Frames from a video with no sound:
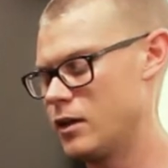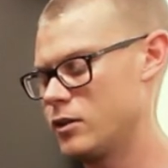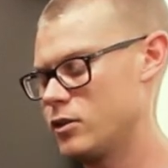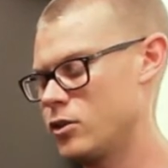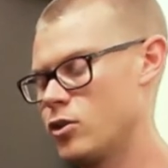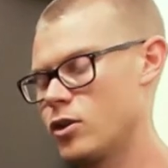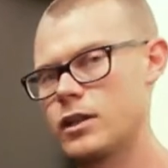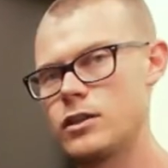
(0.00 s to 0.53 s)

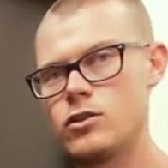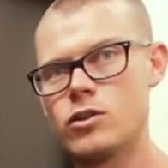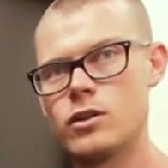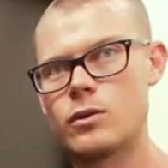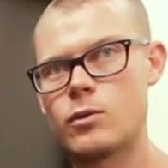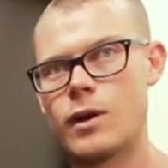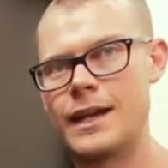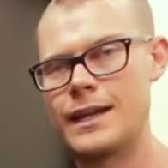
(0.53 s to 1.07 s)
you can do
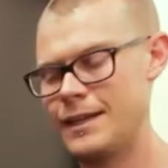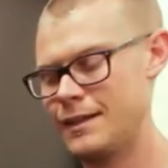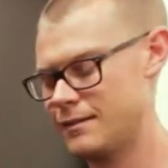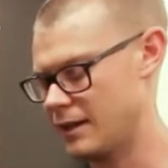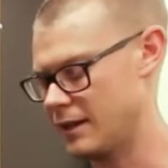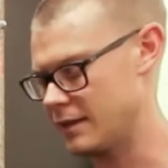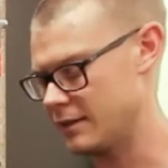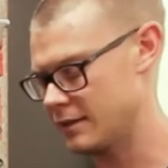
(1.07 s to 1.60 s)
it quite
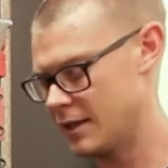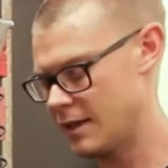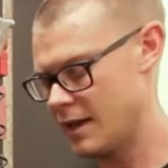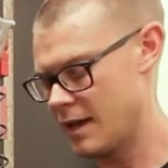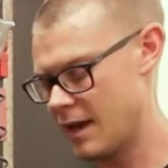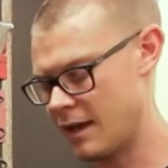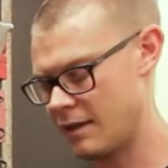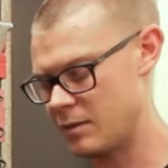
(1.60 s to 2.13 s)
easily.
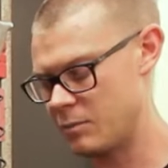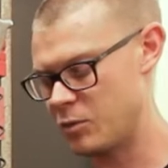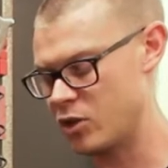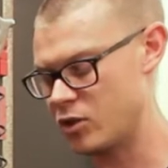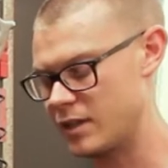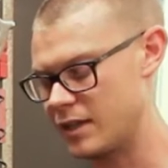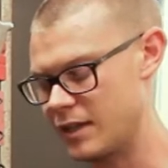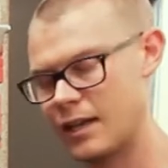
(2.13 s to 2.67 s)
And the beauty